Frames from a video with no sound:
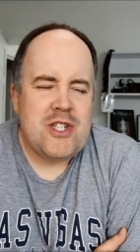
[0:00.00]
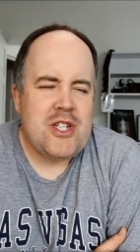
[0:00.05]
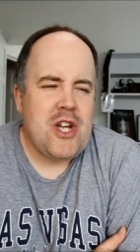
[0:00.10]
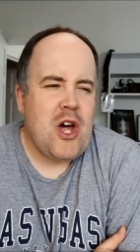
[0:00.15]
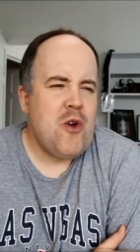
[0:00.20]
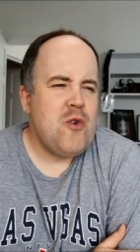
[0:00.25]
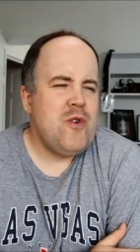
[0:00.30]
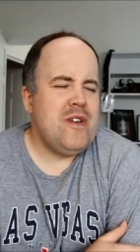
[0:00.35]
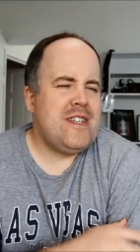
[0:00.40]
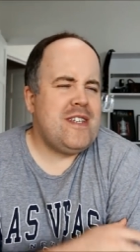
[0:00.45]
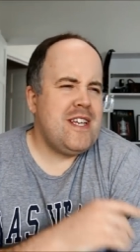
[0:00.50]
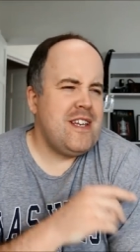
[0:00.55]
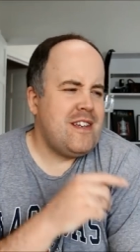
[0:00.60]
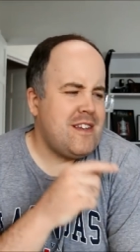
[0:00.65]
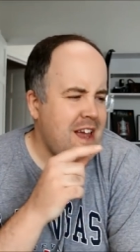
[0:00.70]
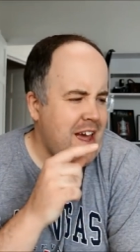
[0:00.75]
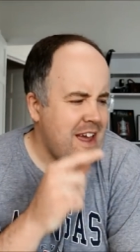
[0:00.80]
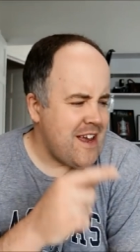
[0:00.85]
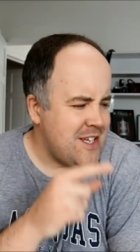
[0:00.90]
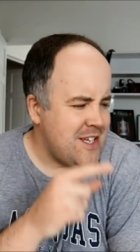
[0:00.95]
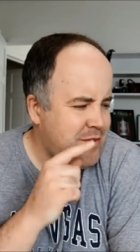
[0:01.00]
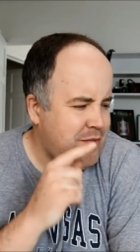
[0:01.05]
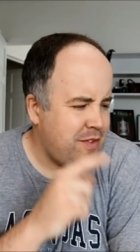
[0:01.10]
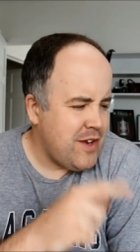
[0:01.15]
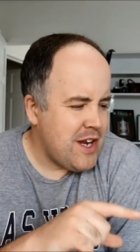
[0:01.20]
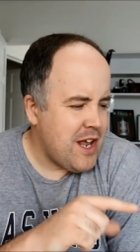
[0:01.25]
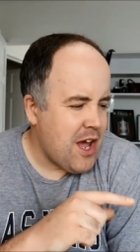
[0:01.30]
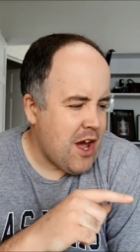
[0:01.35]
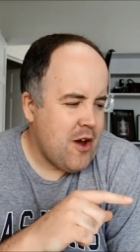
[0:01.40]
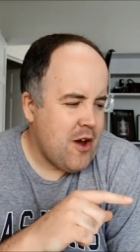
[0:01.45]
So, today's
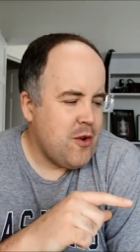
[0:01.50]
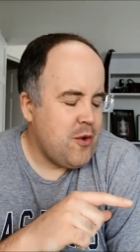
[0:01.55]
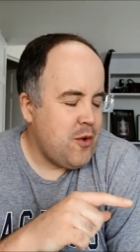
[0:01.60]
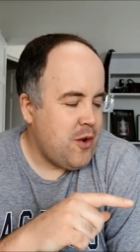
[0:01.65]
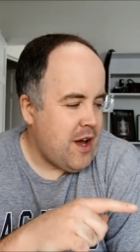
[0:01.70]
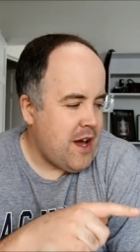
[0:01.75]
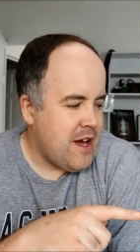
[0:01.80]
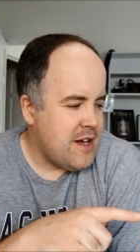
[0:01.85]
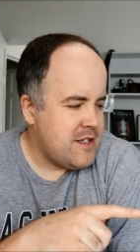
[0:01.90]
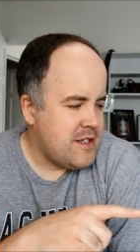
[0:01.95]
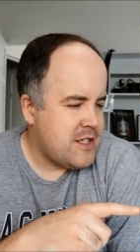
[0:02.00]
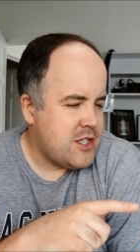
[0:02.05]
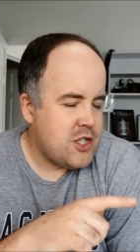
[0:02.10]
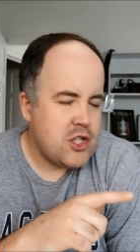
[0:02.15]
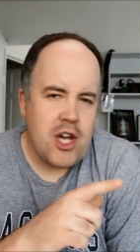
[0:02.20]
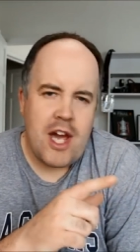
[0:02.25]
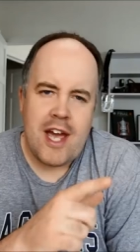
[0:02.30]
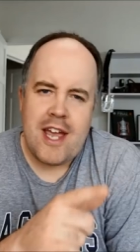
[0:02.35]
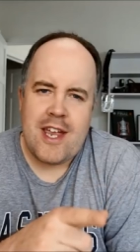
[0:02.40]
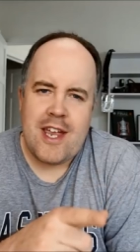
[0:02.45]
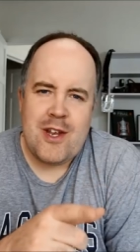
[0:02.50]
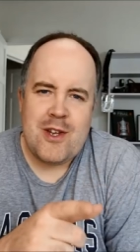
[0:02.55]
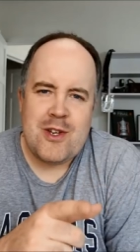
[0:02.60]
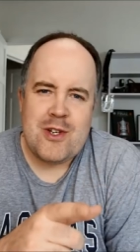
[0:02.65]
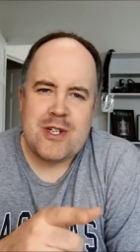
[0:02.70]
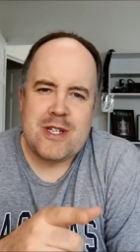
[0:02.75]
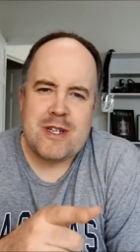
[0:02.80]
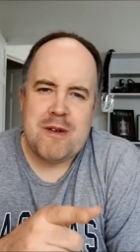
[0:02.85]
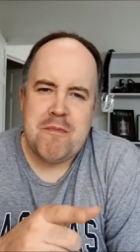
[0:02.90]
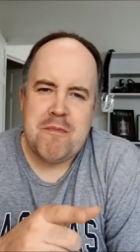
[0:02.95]
video has
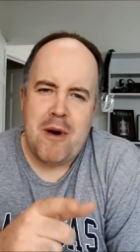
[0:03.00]
changed.